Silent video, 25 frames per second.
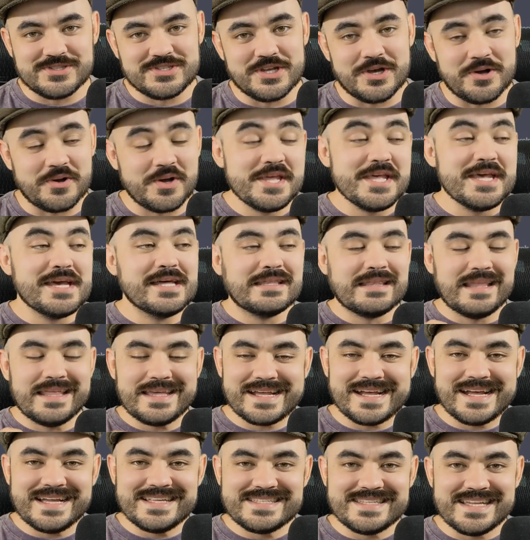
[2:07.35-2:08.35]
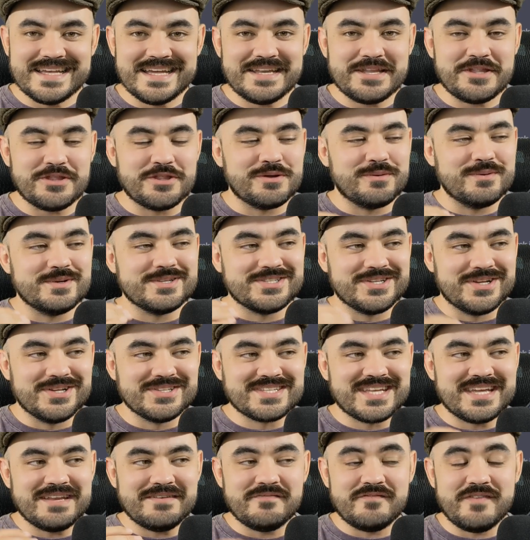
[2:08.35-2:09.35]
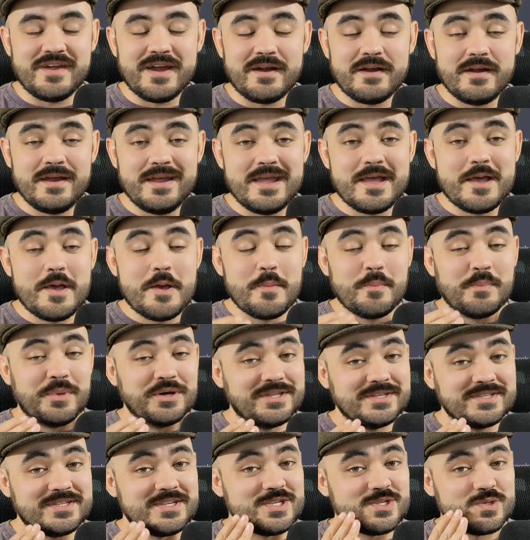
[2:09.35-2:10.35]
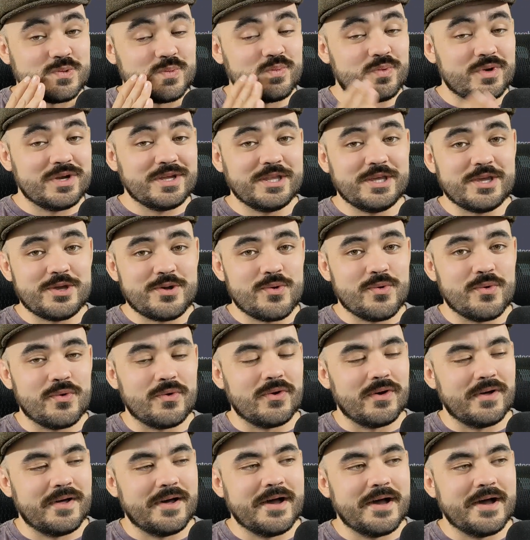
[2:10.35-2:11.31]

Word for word: So like I said, the results can vary, but this is really cool.